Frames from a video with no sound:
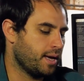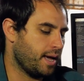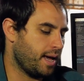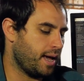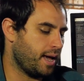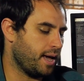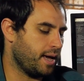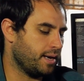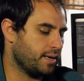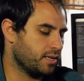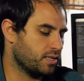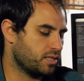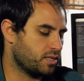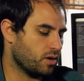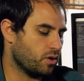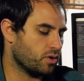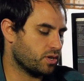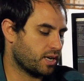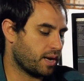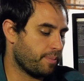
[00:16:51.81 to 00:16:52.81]
And
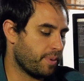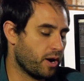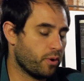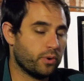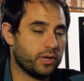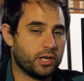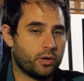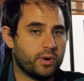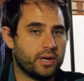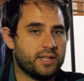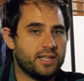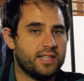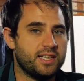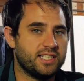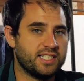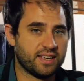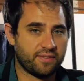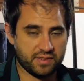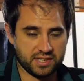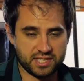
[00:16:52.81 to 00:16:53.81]
so to compare really quickly,
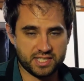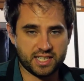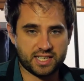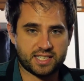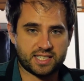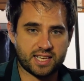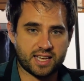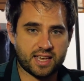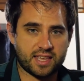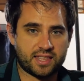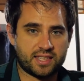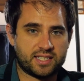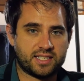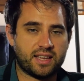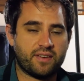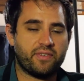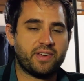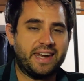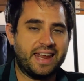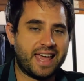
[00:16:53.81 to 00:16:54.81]
the 760 and the
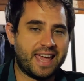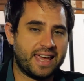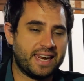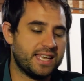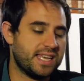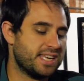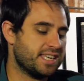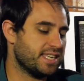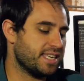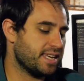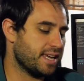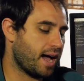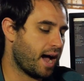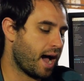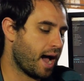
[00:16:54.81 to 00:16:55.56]
780 Ti,